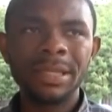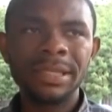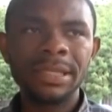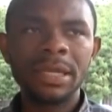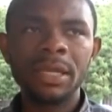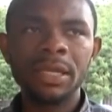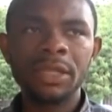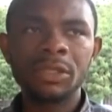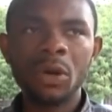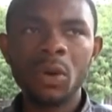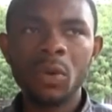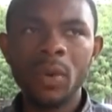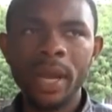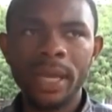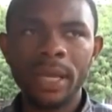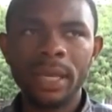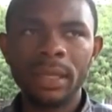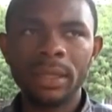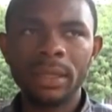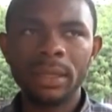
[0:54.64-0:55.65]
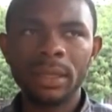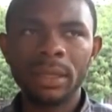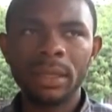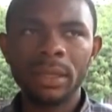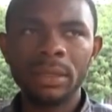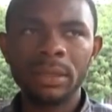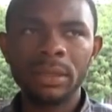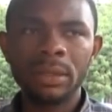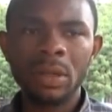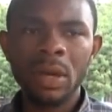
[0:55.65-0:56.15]
this thing is not working.
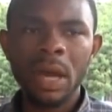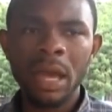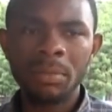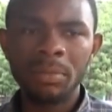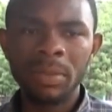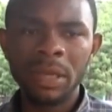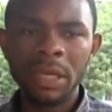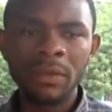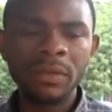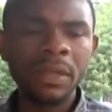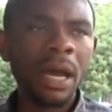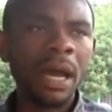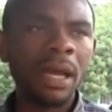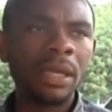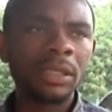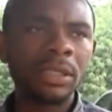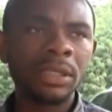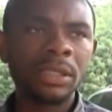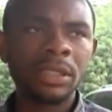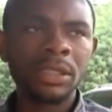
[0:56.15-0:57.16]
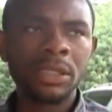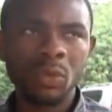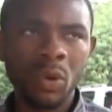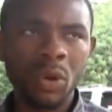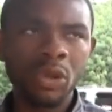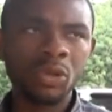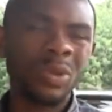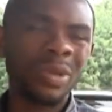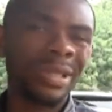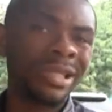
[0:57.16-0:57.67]
So I believe that she
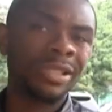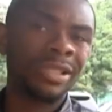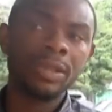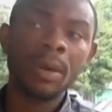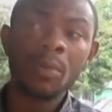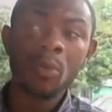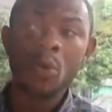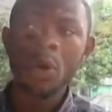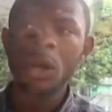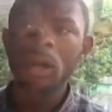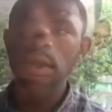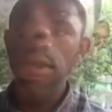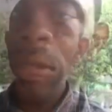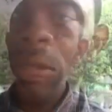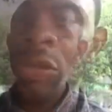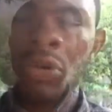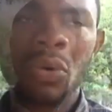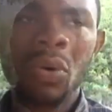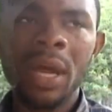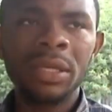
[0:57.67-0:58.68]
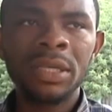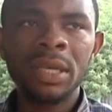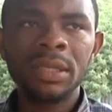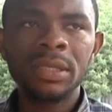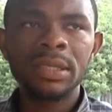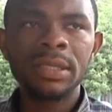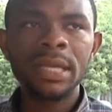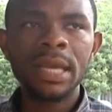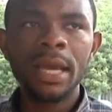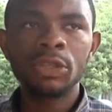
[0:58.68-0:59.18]
was with someone. So I
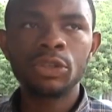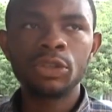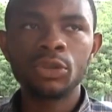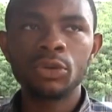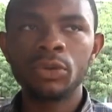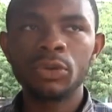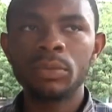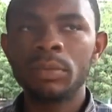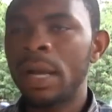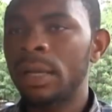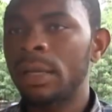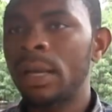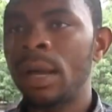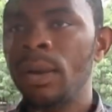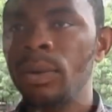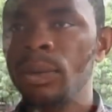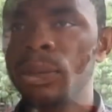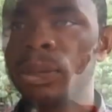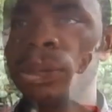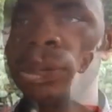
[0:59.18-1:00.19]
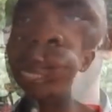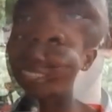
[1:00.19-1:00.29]
just decided to back up.